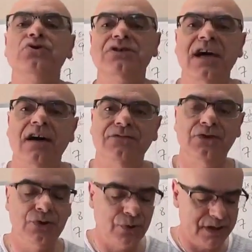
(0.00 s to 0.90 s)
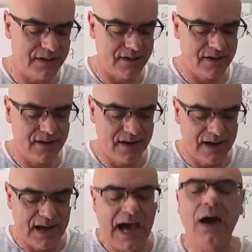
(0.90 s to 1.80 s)
yourself to it.
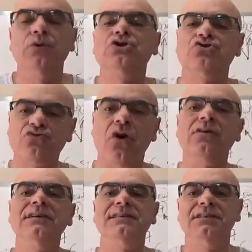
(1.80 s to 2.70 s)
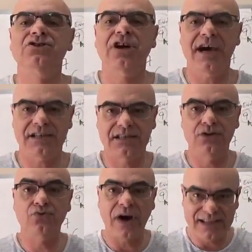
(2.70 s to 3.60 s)
I would strongly suggest
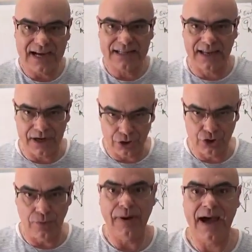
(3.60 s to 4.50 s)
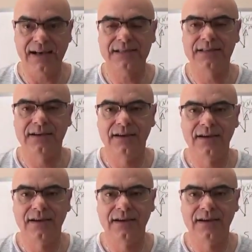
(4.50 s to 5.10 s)
you write that letter to your past.